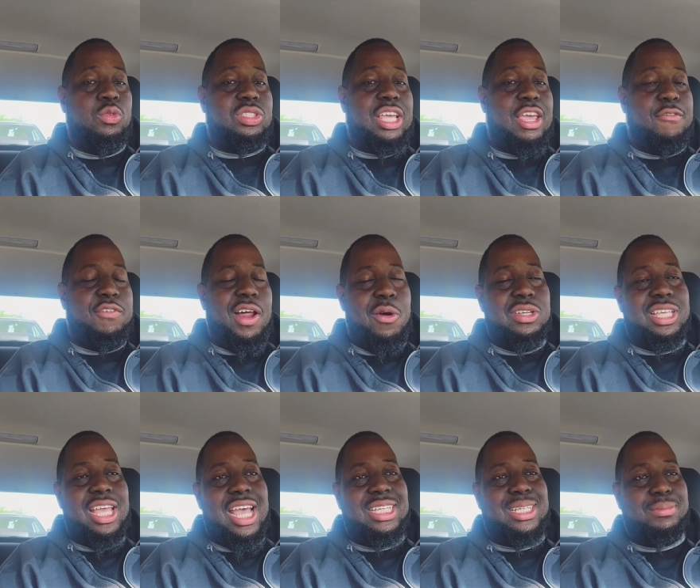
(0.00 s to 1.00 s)
Zay Flowers
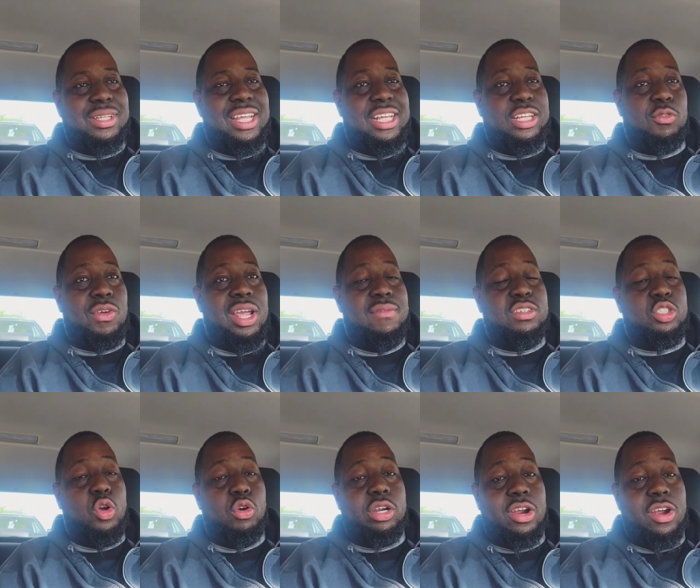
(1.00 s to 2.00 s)
has something that the Ravens
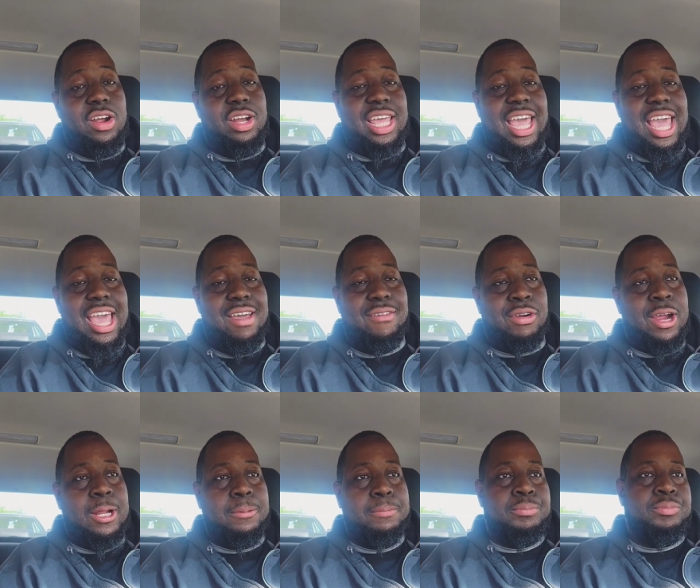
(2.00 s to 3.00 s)
don't currently have,
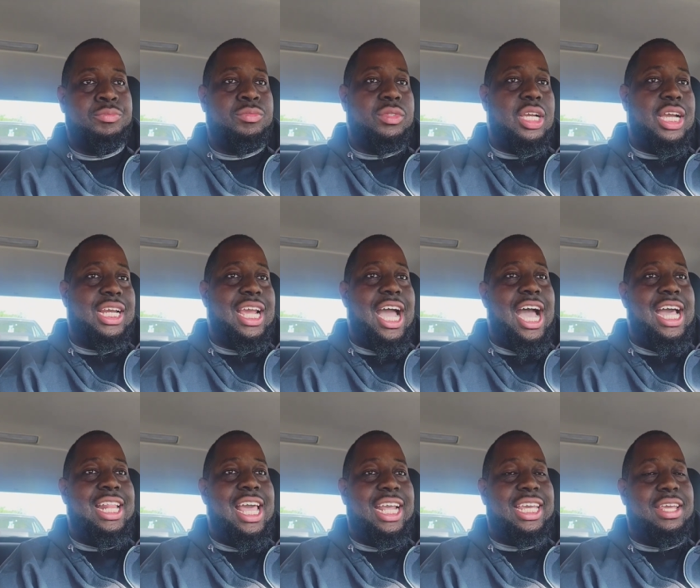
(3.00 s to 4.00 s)
right? A guy
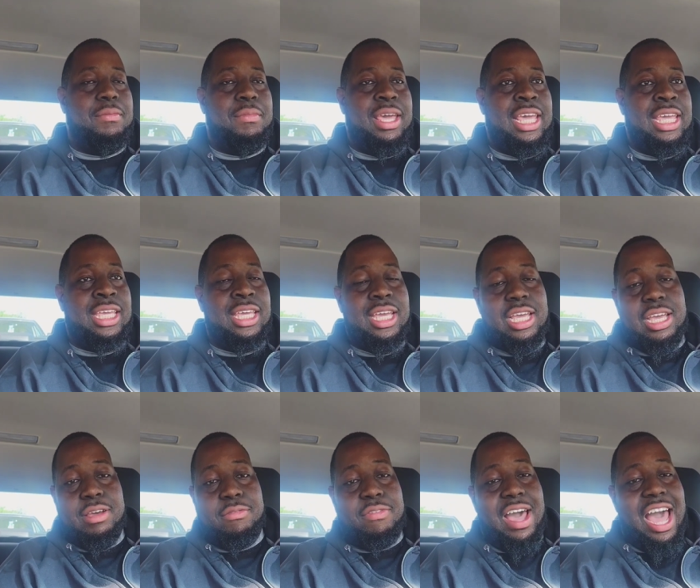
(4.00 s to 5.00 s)
that can make
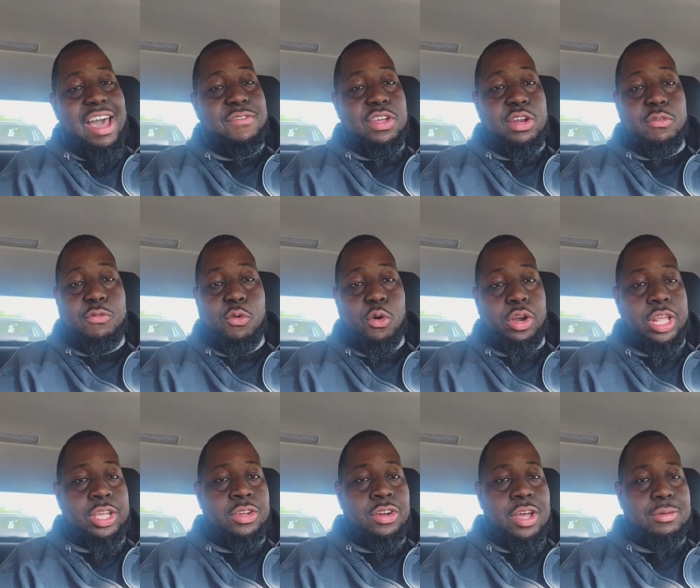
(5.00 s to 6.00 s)
five into 40.
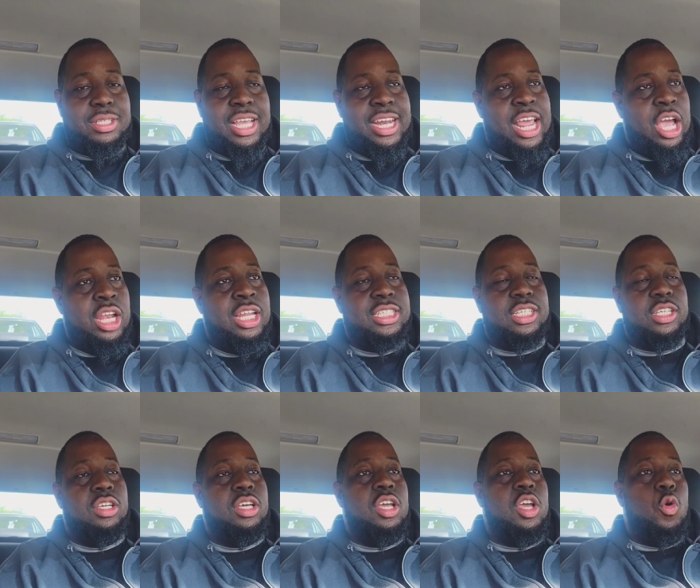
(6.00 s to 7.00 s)
You know what I'm saying? Now, listen,
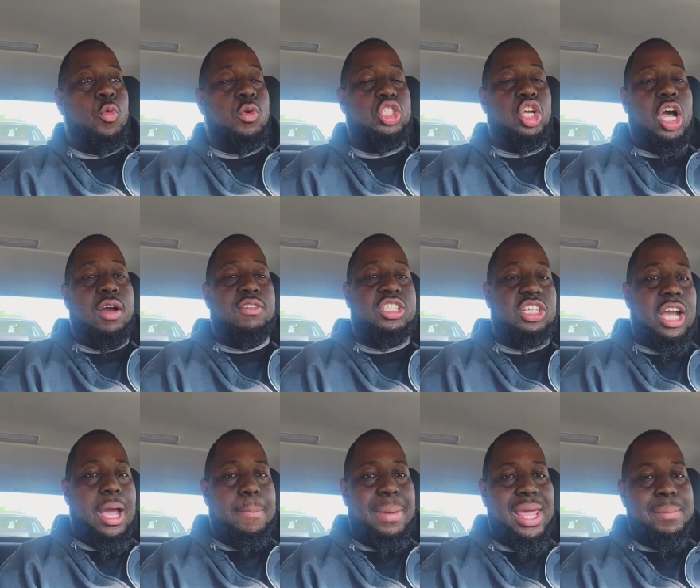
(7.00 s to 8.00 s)
we saw
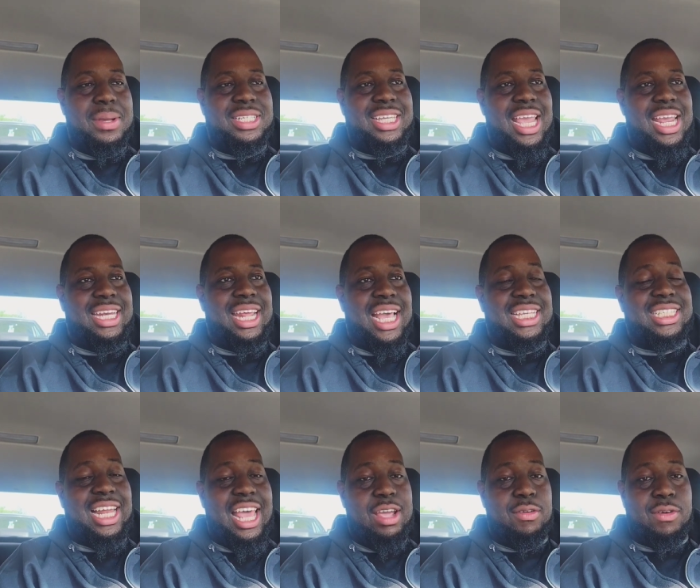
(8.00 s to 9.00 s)
Rashad Bateman take that
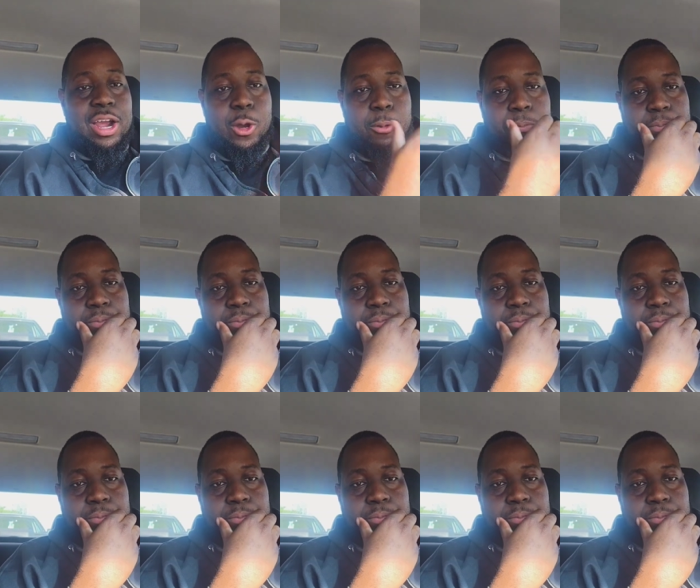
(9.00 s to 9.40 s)
slant route